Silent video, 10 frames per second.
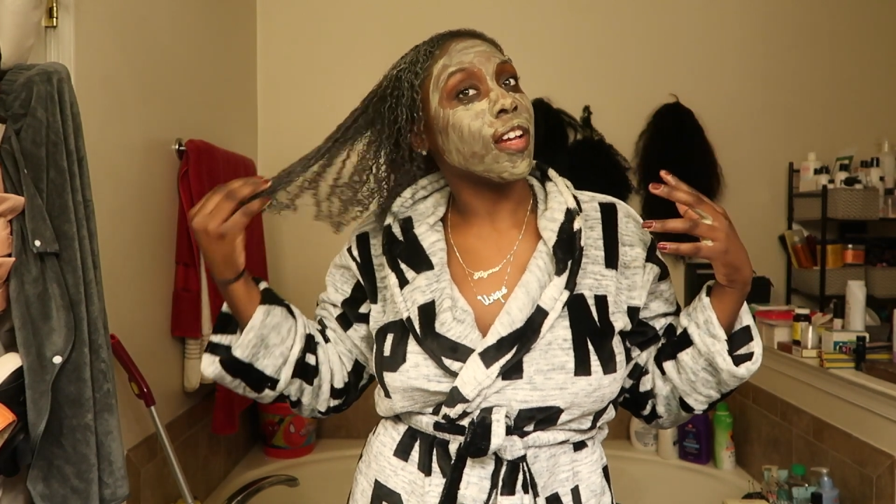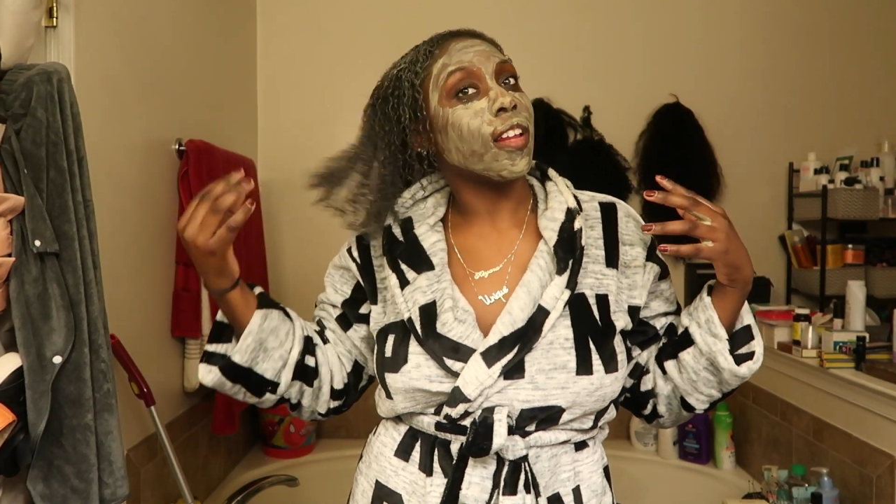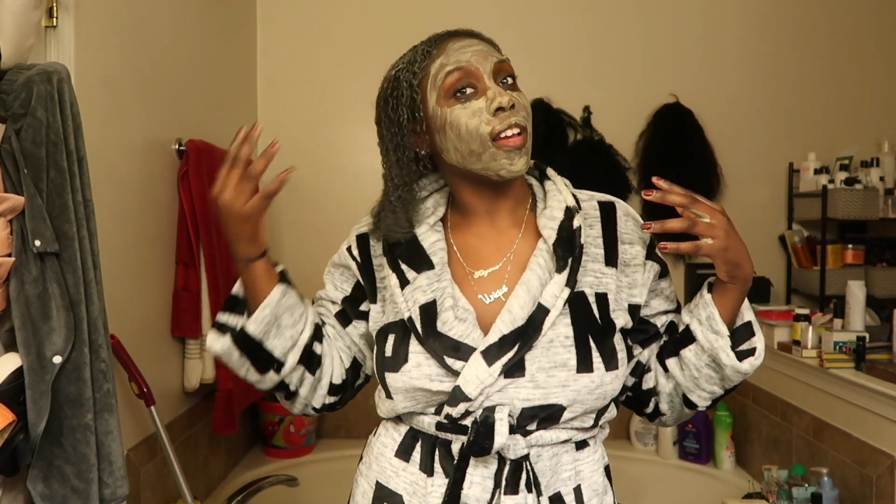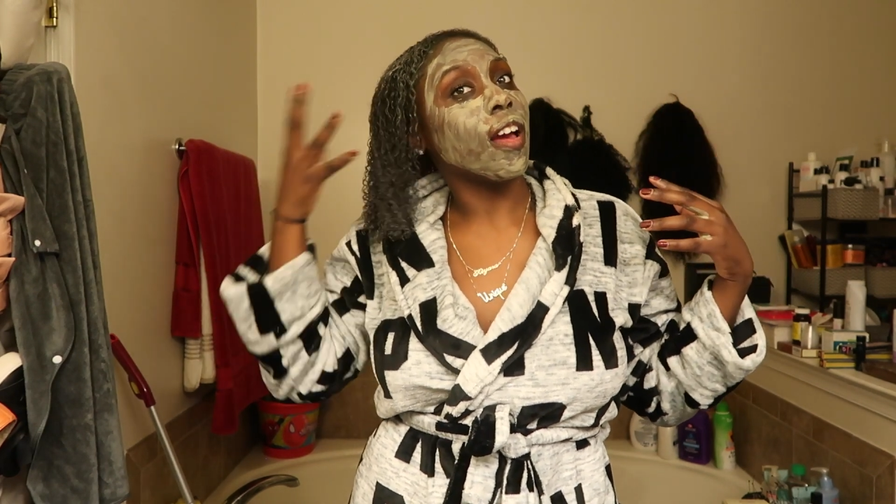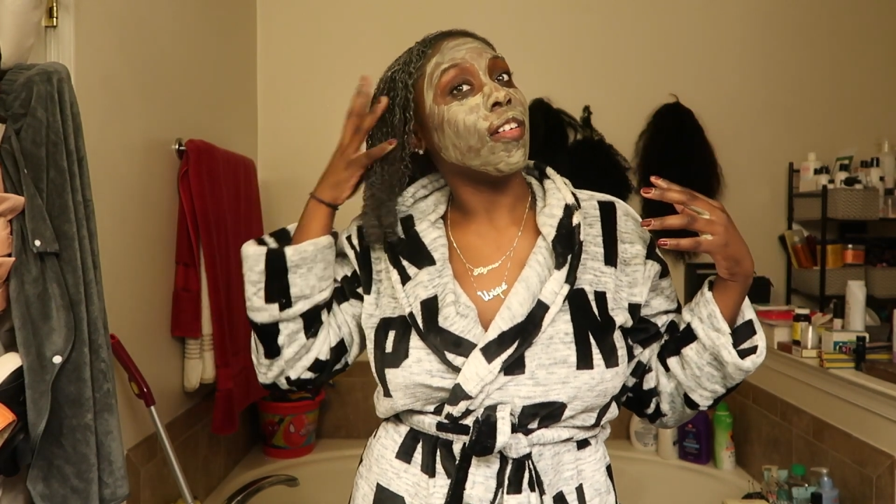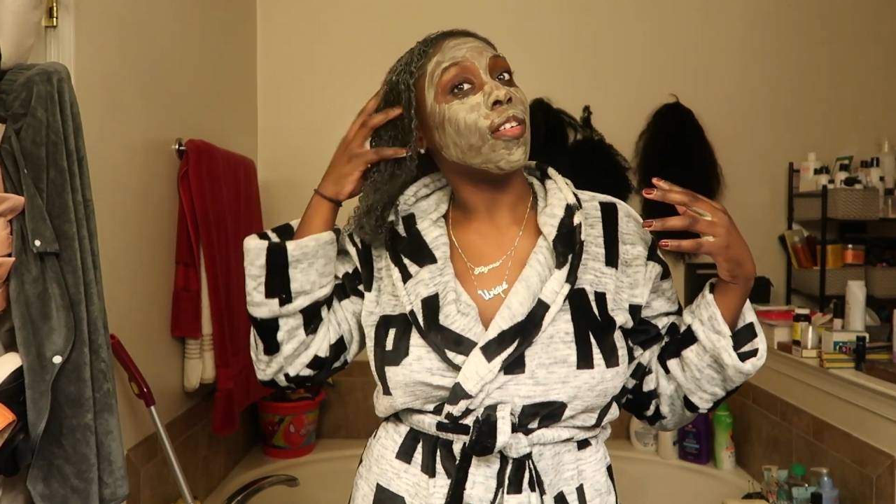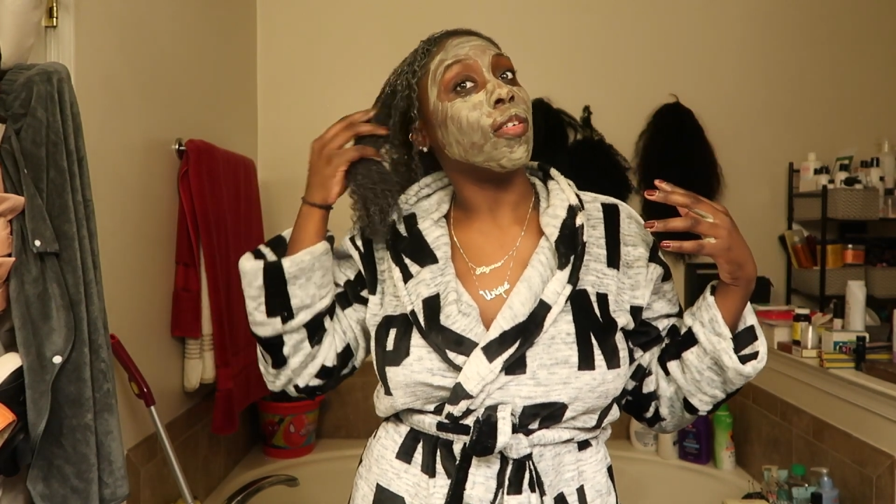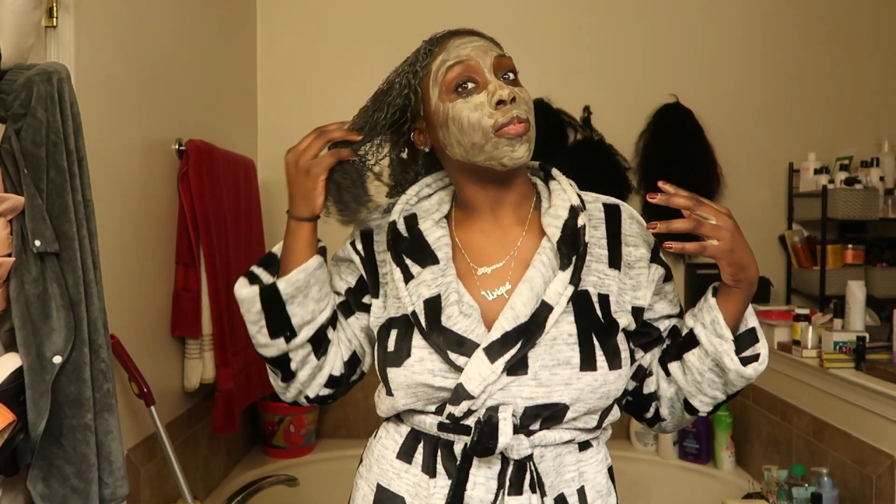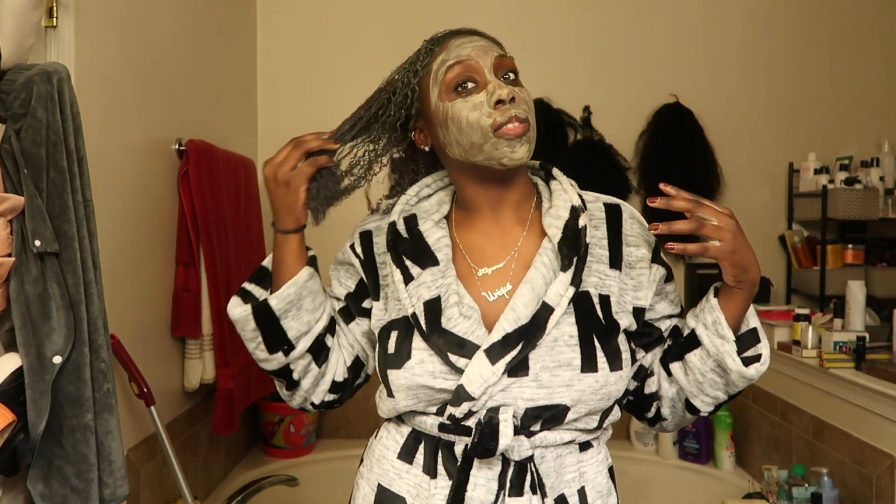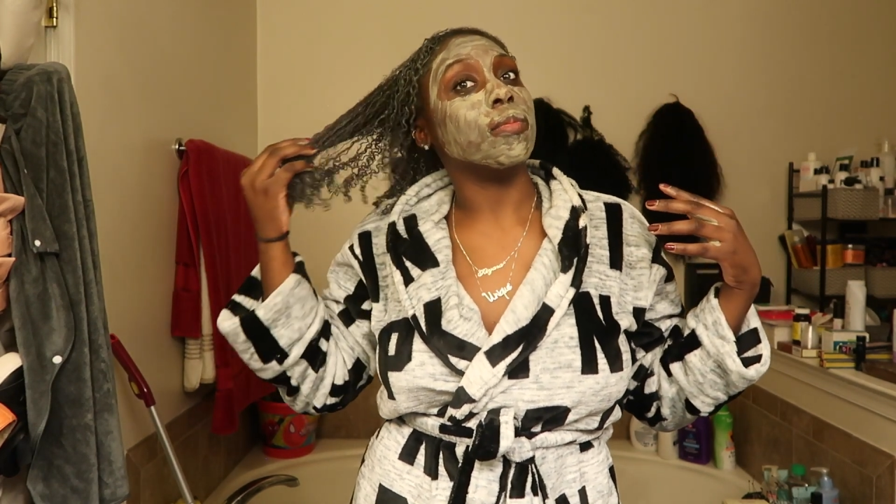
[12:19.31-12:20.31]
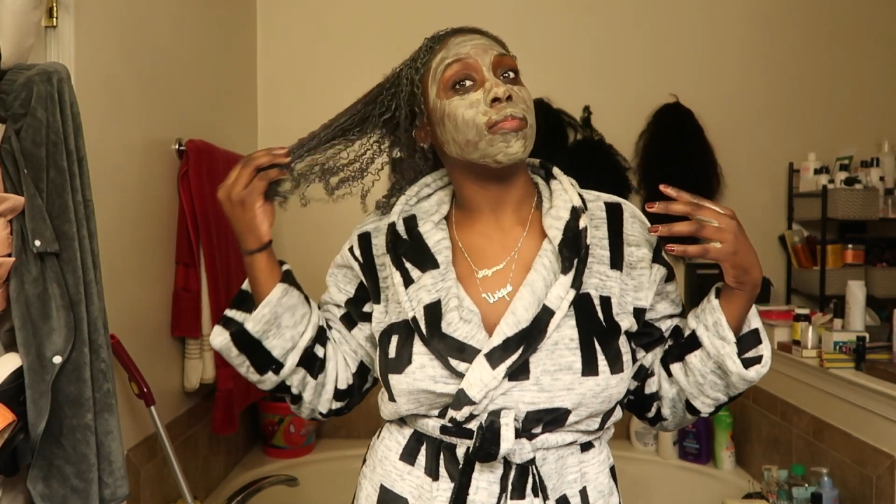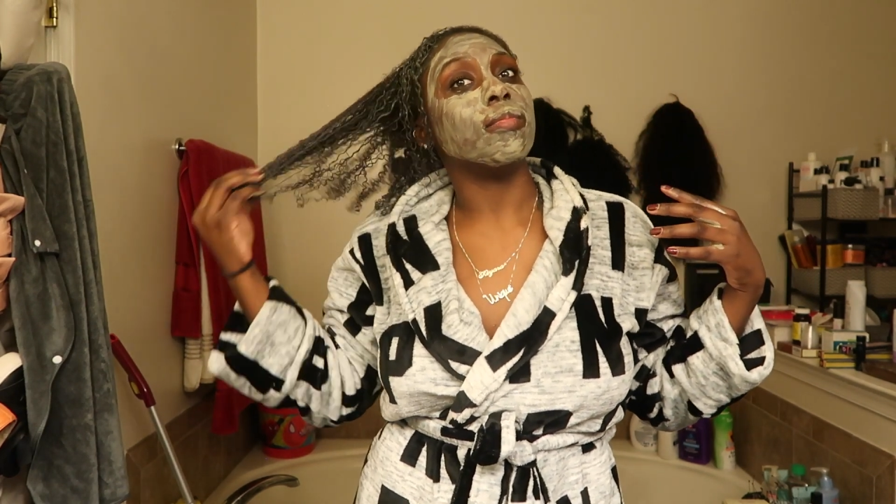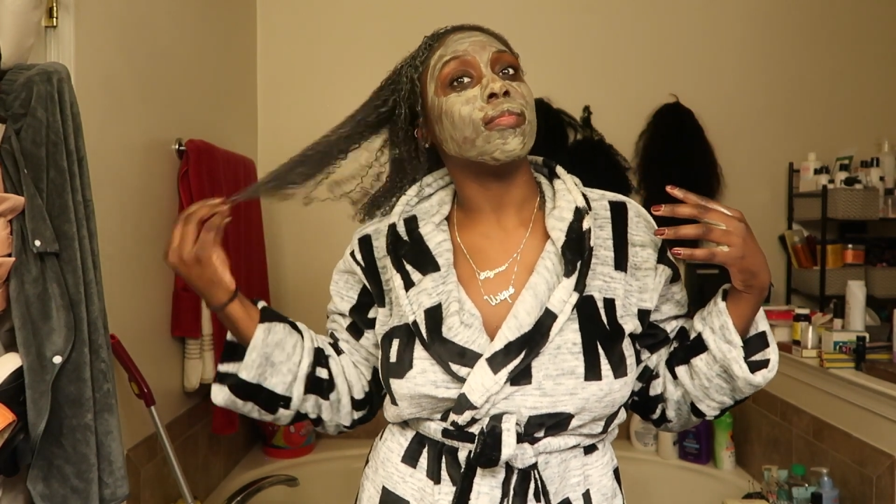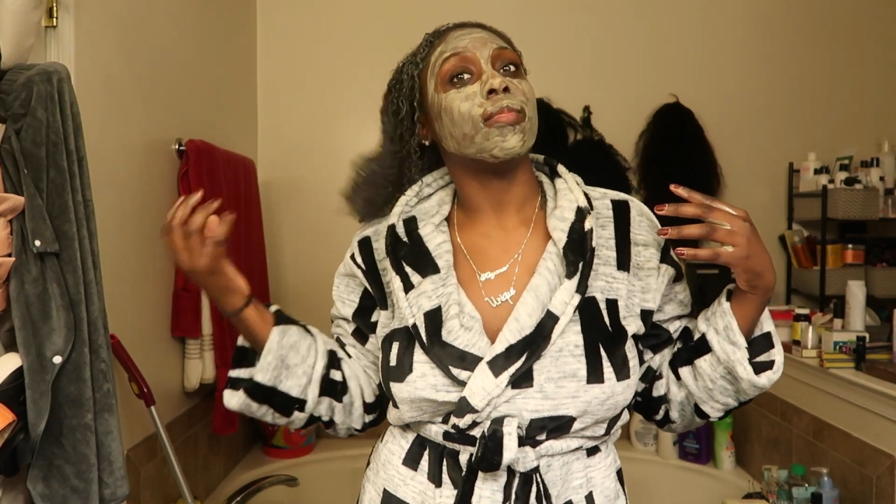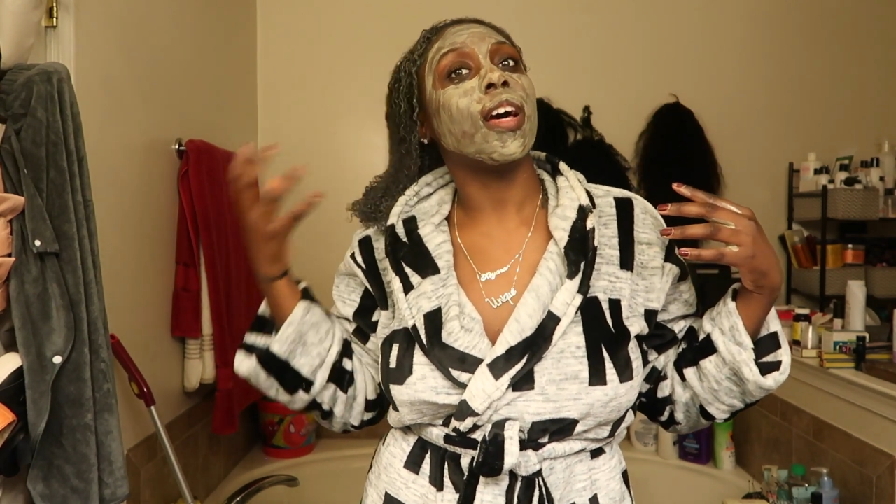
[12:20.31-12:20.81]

Like, I like how it holds, and